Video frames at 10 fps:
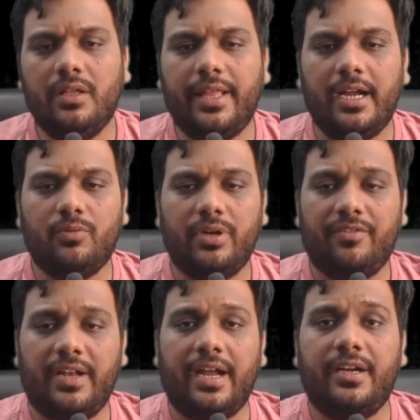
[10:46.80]
that would
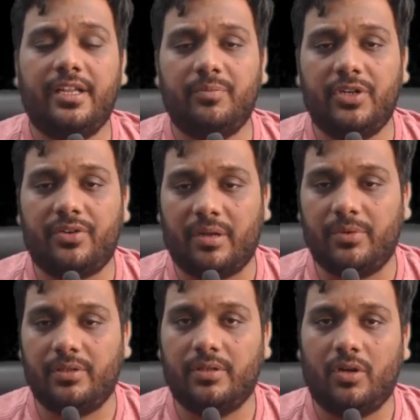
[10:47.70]
have landed him in
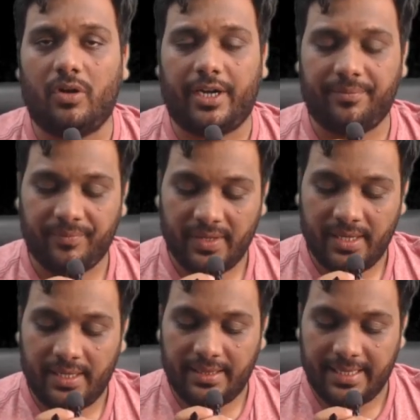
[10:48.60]
trouble. All right,
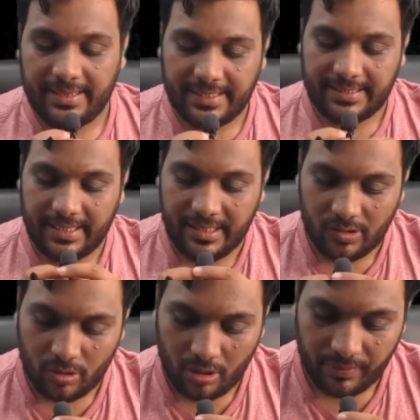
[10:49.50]
then this
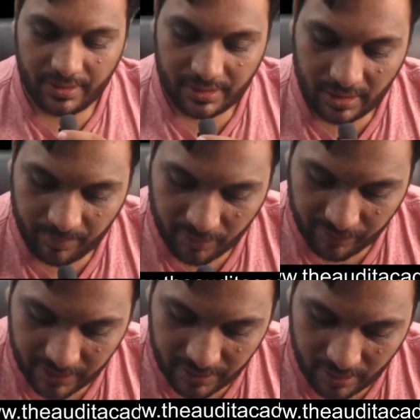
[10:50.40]
insolvency
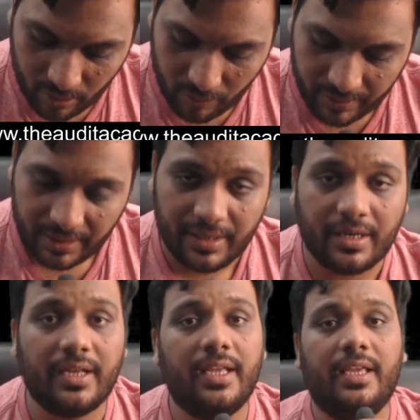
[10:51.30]
professional over
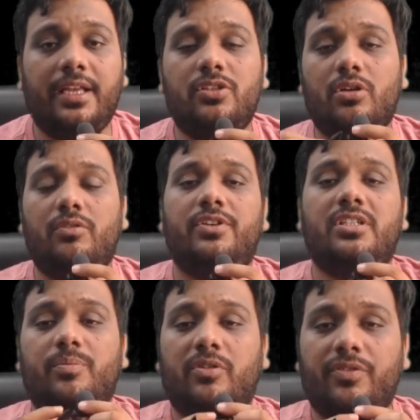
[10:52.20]
here,
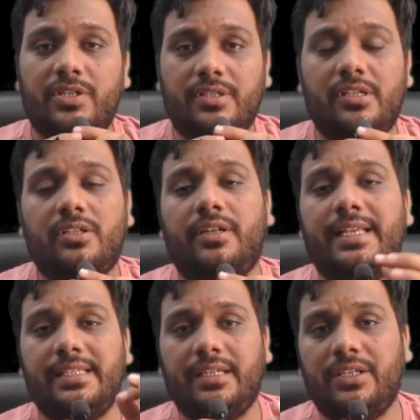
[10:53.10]
insolvency professional
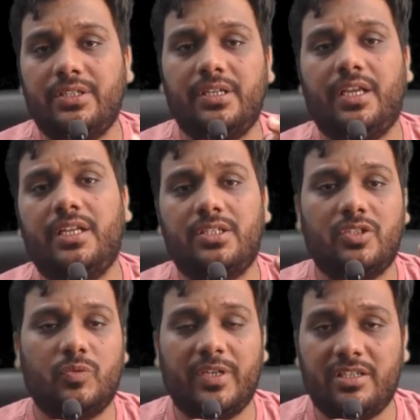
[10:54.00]
designation
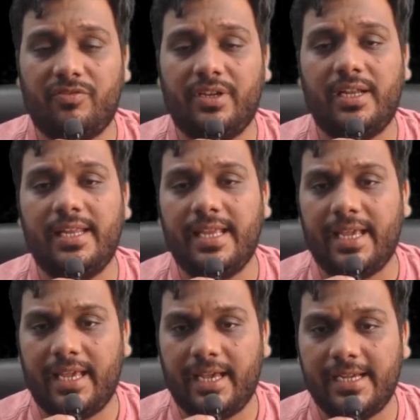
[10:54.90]
is
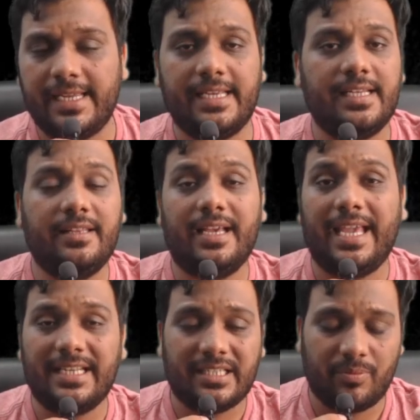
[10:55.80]
specifically in the
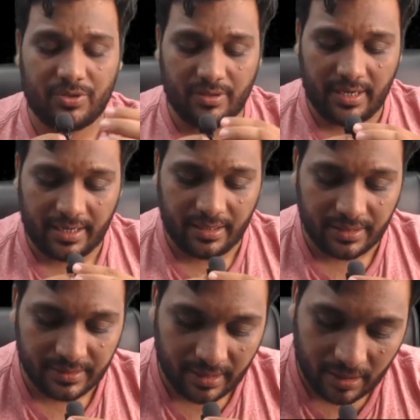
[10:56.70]
exception, and it
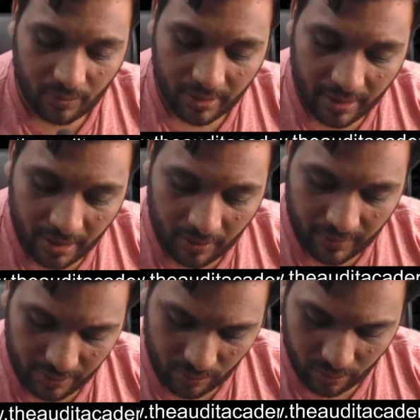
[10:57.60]
is allowed.
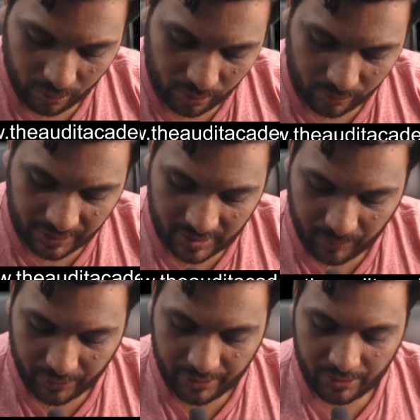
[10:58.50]
When you go through these
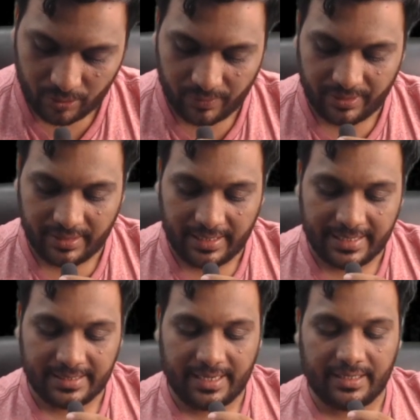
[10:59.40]
points, you will
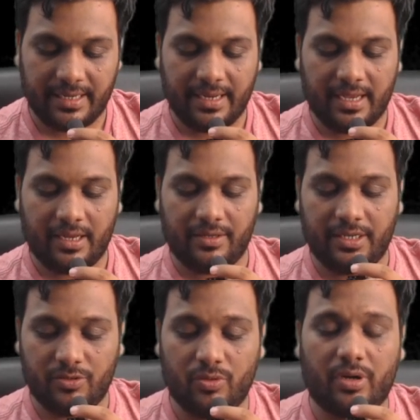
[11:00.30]
realize that they do